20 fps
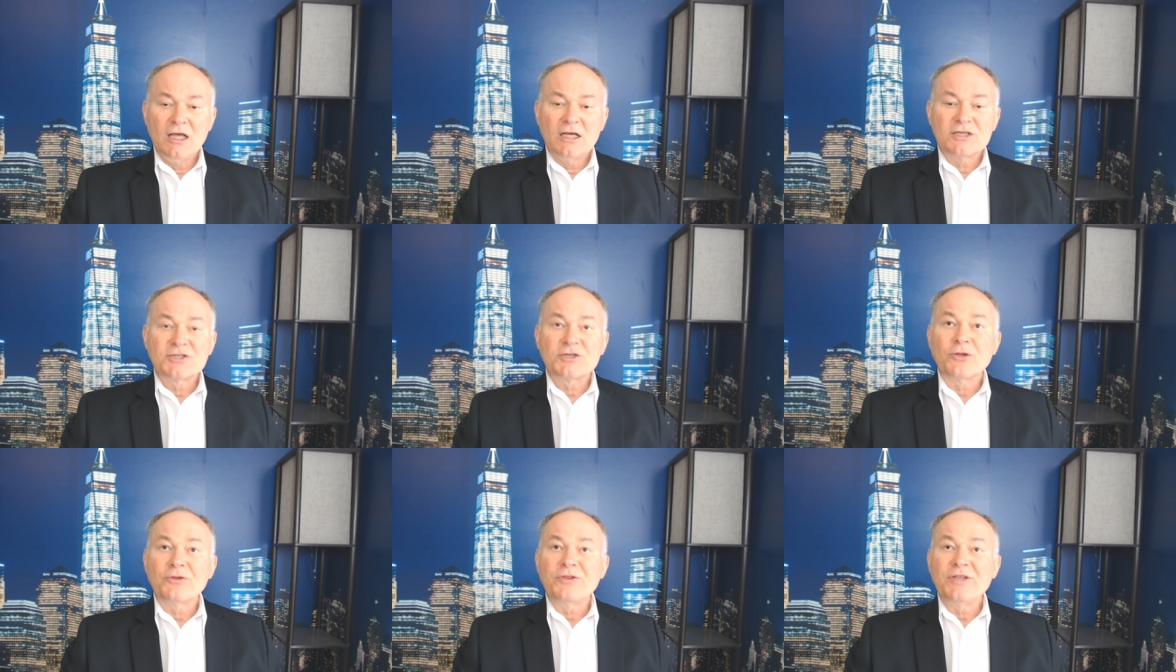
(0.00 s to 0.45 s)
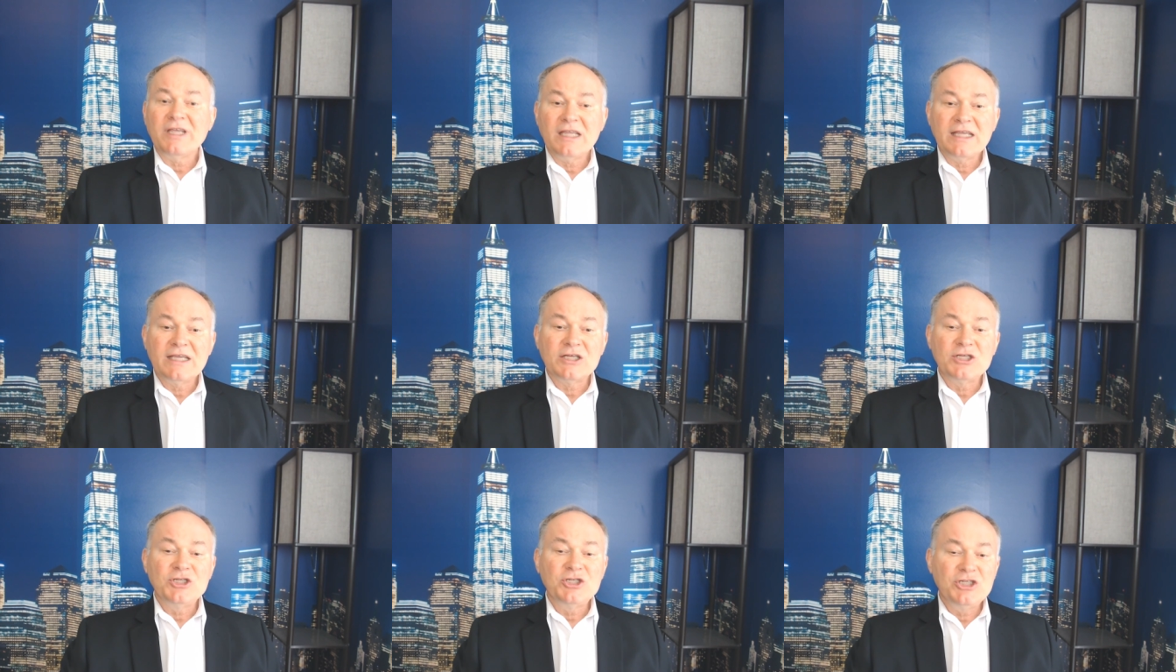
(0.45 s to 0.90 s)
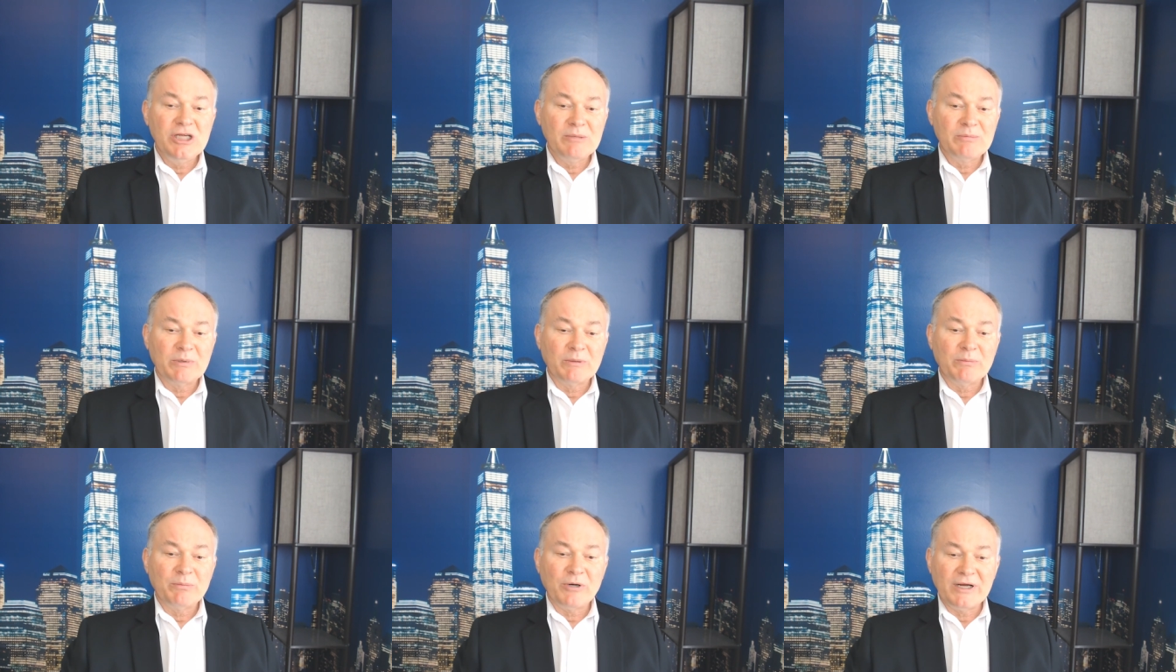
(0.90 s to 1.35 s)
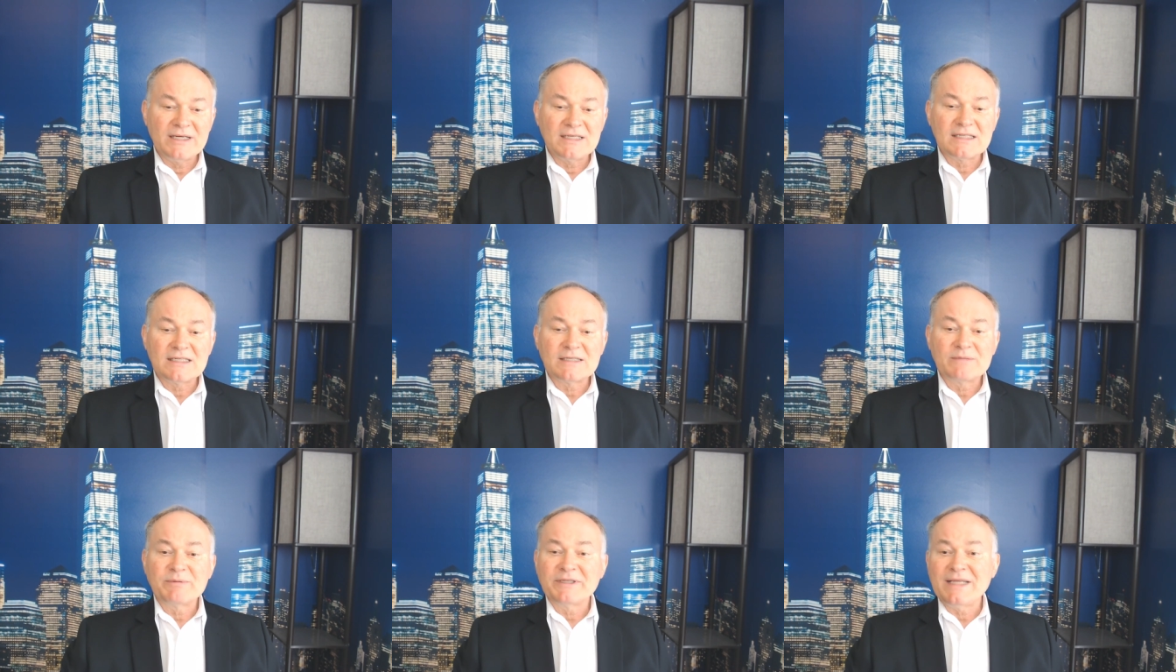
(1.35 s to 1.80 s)
so they can get cheaper
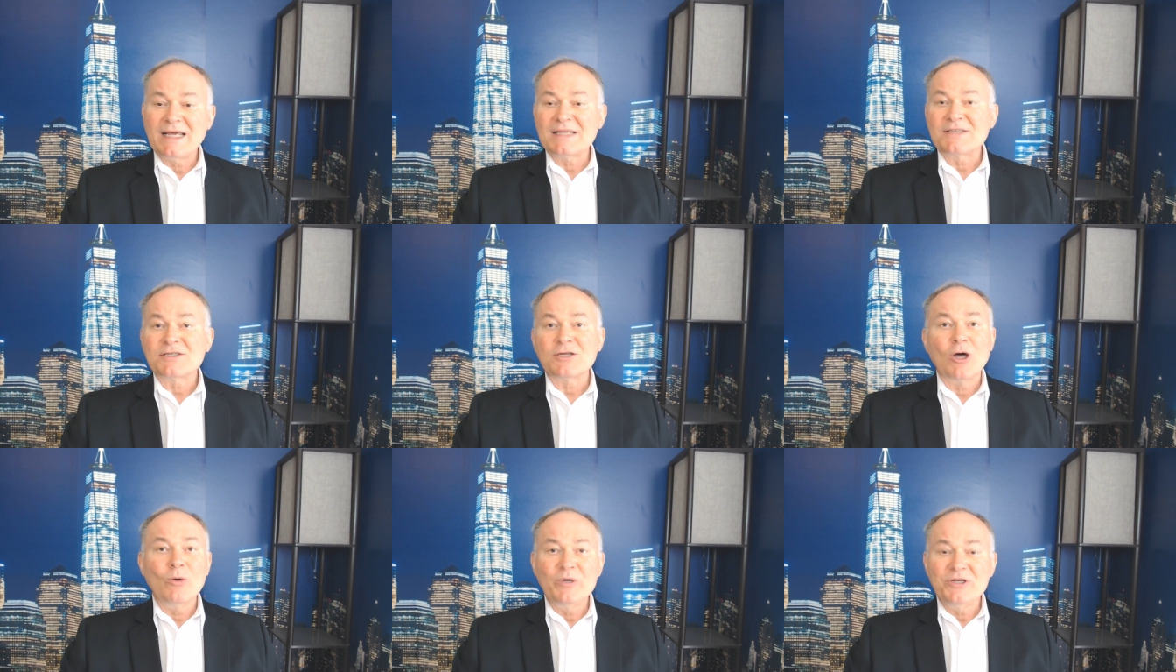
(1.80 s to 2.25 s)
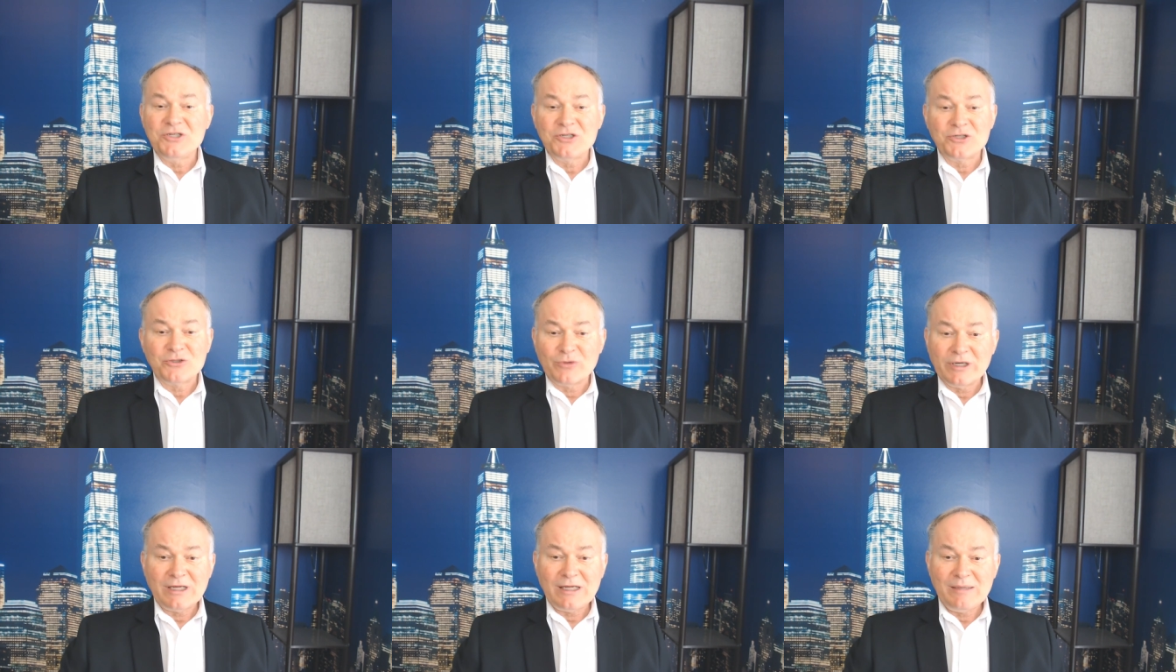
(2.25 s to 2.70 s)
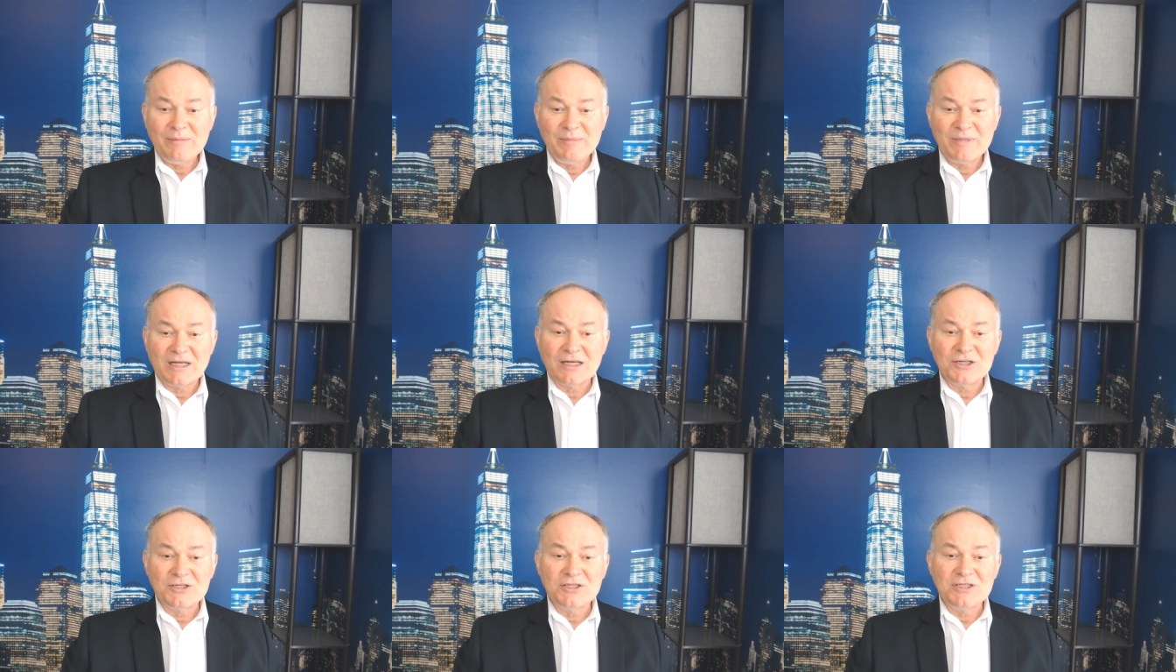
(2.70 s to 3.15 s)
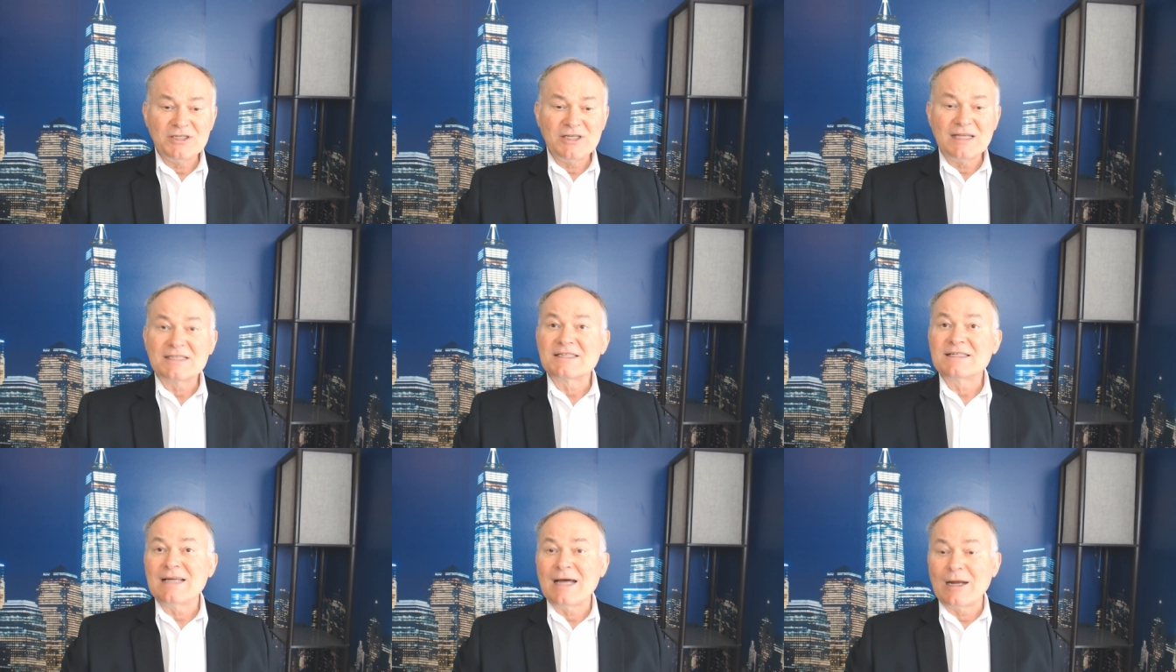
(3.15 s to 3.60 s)
prices, but that's always tricky because
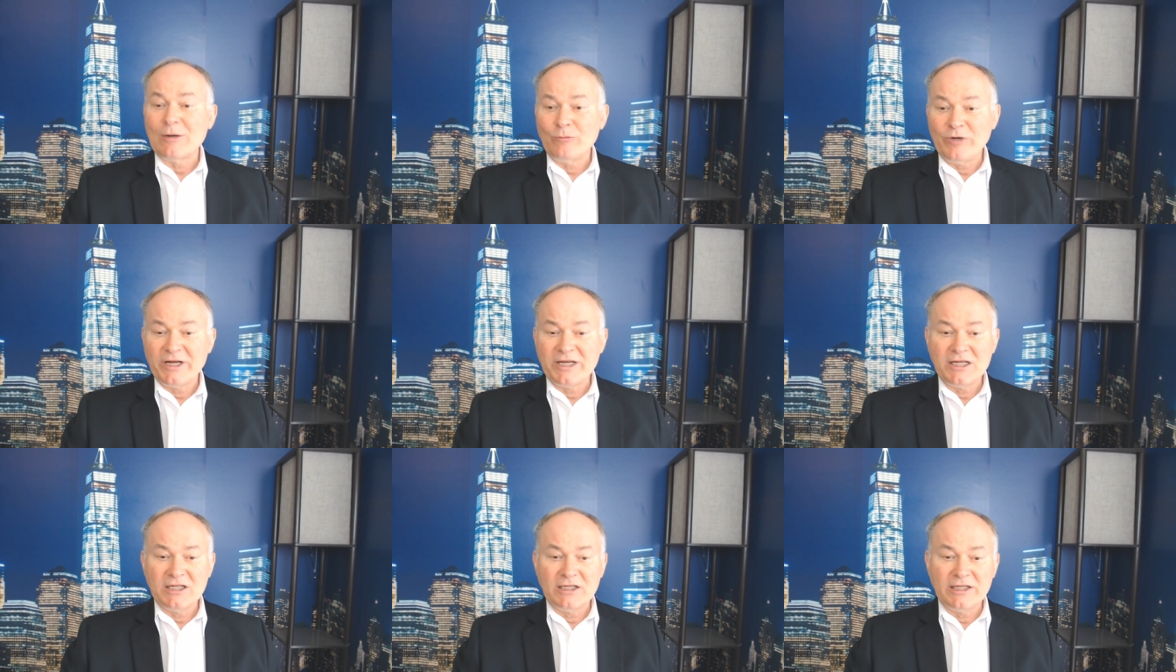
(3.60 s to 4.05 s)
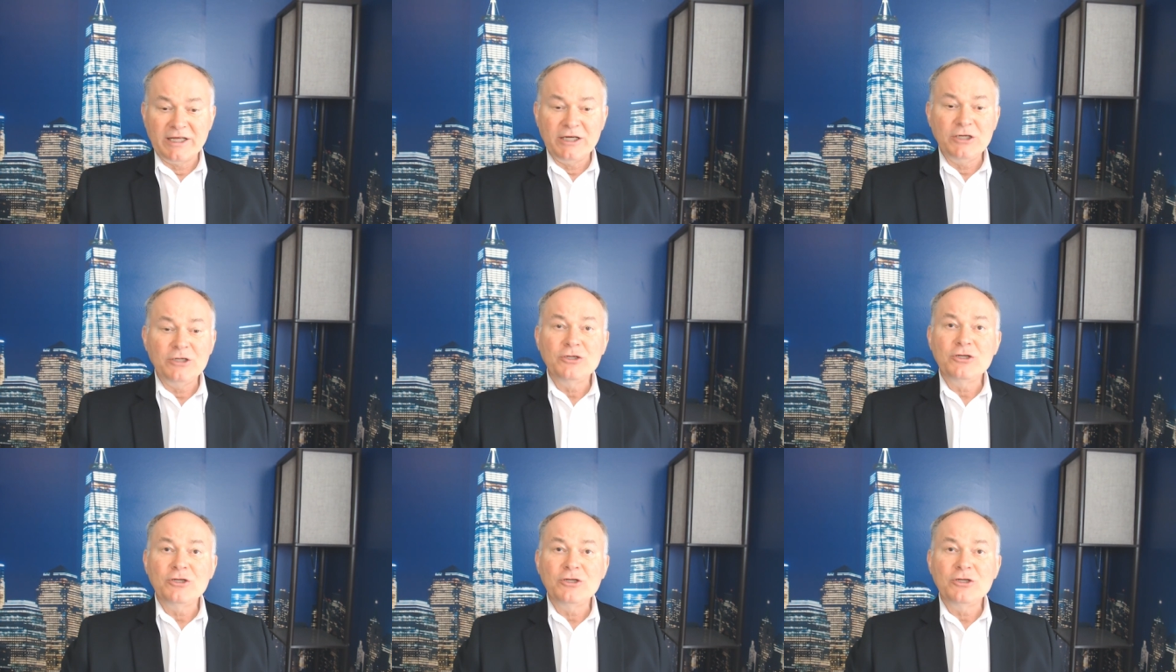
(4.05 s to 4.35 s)
it's not regulated.